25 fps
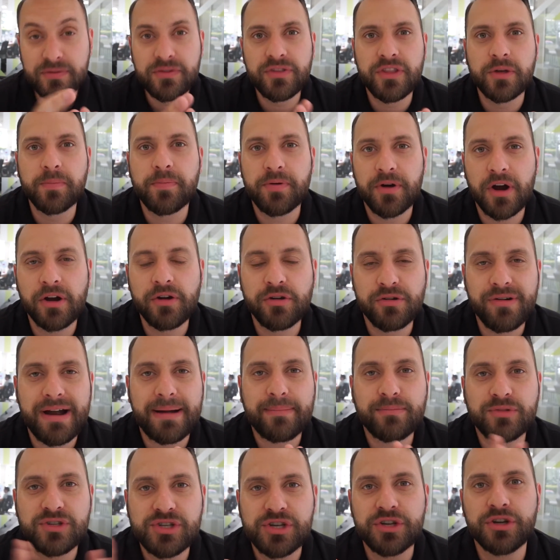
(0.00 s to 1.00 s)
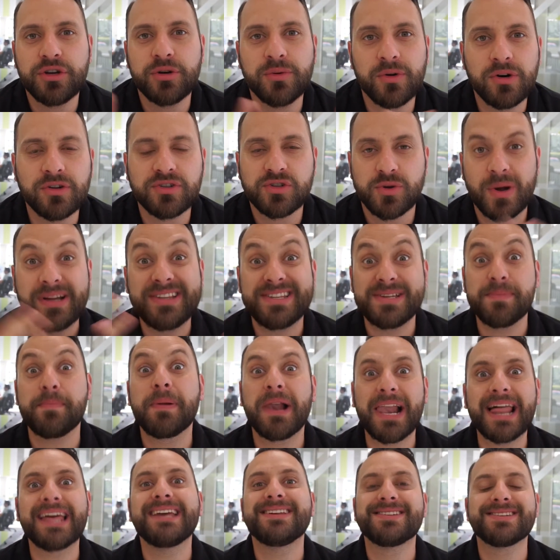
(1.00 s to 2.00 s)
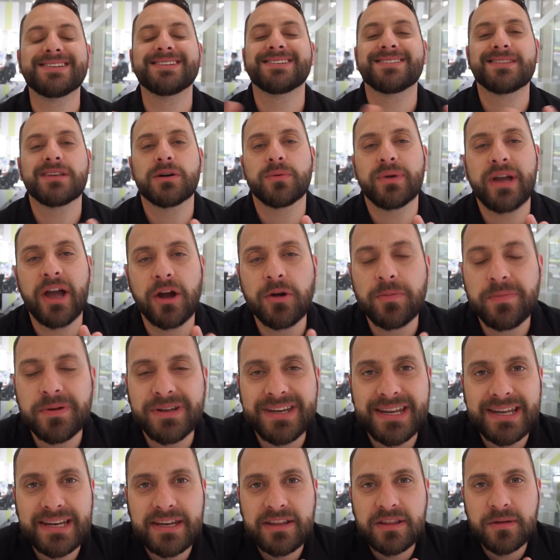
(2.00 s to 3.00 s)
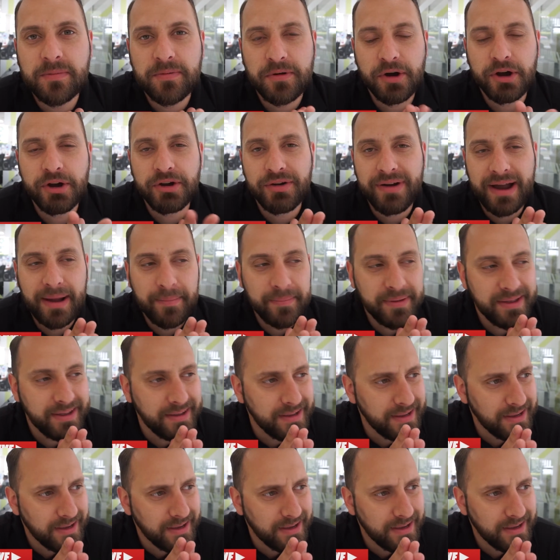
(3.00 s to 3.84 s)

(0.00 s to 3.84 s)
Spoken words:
the program to, or 20 places that we opened in the program,